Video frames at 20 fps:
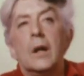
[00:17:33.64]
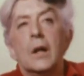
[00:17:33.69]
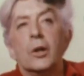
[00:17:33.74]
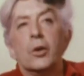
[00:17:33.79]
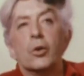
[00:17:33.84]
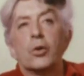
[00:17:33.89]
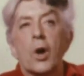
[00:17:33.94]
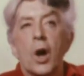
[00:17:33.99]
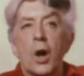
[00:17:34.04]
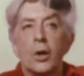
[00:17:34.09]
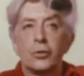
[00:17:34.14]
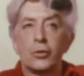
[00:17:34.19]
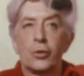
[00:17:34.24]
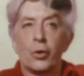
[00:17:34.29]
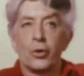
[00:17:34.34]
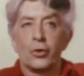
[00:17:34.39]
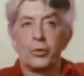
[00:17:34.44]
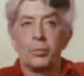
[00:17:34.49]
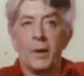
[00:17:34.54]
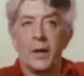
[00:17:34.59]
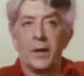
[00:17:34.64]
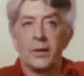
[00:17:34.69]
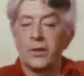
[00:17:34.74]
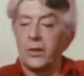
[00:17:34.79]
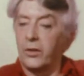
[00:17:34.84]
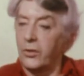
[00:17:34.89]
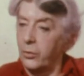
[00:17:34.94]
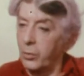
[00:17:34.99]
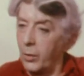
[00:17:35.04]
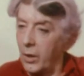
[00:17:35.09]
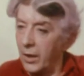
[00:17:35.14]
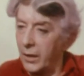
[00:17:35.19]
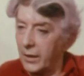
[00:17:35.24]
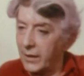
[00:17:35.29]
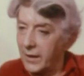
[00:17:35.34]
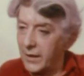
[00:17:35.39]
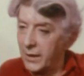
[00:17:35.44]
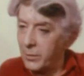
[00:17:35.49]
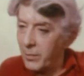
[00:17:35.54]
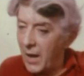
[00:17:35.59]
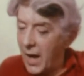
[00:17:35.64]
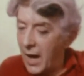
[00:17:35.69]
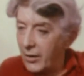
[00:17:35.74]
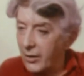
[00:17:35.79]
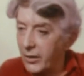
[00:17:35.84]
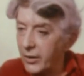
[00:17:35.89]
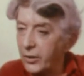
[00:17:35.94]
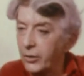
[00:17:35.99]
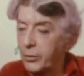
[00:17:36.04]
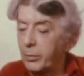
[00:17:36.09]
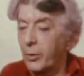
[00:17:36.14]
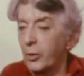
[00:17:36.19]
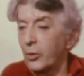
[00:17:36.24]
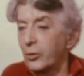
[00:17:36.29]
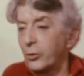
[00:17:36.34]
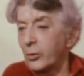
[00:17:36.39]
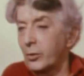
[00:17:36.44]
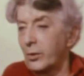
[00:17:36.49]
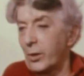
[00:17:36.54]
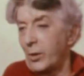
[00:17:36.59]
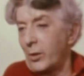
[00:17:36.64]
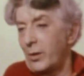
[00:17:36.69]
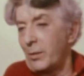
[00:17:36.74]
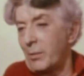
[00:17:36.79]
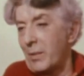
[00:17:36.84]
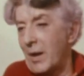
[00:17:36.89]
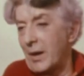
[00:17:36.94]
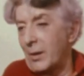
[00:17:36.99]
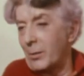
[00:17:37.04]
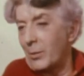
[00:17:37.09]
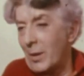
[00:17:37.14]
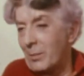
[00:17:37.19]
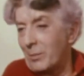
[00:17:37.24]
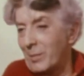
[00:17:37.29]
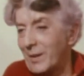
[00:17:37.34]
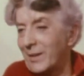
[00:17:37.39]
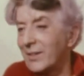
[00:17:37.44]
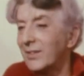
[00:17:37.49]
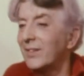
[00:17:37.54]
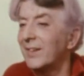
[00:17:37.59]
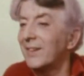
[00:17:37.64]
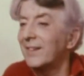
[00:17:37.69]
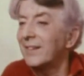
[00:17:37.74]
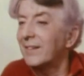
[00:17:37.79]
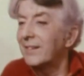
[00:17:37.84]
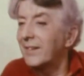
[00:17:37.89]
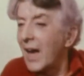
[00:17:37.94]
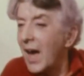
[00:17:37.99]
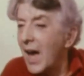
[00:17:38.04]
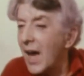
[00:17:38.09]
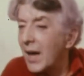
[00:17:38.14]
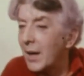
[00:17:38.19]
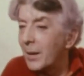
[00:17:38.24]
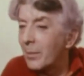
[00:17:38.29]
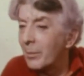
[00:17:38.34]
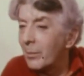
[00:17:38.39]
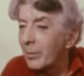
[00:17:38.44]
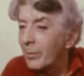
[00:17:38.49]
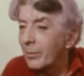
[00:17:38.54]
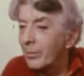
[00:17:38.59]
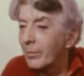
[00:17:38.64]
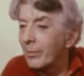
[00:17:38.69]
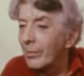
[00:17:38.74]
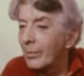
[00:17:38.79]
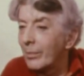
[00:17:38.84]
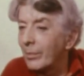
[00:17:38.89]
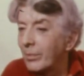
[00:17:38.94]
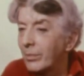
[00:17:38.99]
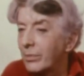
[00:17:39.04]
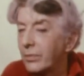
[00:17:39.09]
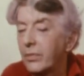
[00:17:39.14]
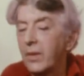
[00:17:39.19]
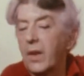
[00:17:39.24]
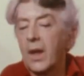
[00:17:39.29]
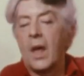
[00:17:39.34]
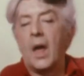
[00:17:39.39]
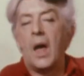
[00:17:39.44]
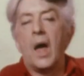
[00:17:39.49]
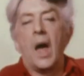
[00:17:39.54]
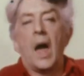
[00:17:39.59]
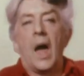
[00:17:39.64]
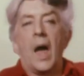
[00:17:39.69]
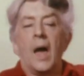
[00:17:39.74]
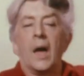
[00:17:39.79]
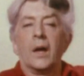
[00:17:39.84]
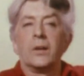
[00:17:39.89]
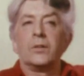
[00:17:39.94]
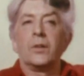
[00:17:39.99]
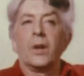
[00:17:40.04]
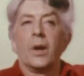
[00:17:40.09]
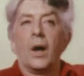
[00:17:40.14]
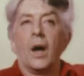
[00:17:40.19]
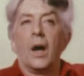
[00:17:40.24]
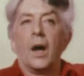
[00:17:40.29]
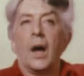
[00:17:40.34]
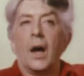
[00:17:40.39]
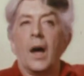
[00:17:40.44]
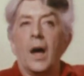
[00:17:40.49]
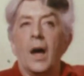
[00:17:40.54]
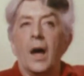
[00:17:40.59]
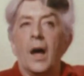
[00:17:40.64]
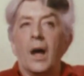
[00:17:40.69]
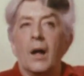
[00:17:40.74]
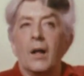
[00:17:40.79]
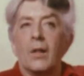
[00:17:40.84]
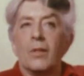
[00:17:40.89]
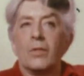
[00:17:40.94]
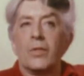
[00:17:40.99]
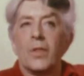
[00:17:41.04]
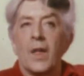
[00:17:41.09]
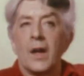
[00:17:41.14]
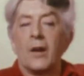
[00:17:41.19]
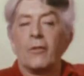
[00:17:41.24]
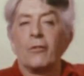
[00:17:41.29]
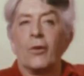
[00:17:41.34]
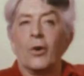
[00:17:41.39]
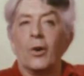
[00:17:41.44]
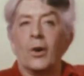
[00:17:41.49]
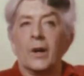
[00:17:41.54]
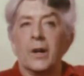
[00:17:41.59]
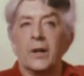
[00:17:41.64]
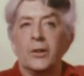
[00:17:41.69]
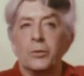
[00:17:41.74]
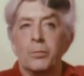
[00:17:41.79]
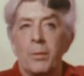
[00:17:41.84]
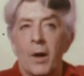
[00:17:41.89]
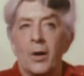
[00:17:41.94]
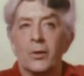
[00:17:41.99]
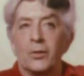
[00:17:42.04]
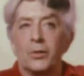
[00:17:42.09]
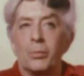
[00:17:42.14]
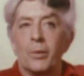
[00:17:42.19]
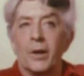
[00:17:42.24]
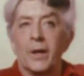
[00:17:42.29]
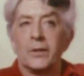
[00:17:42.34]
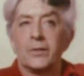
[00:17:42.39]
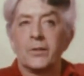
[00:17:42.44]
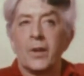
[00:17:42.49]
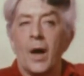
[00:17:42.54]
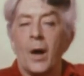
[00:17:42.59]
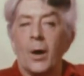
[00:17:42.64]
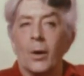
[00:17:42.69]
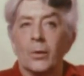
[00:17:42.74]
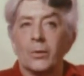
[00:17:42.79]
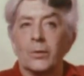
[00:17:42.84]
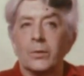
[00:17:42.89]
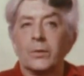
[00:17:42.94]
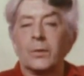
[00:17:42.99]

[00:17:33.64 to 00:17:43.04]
You can't, of course, make this work in marriage because you can only marry one person at a time. And therefore, it's bound to break down.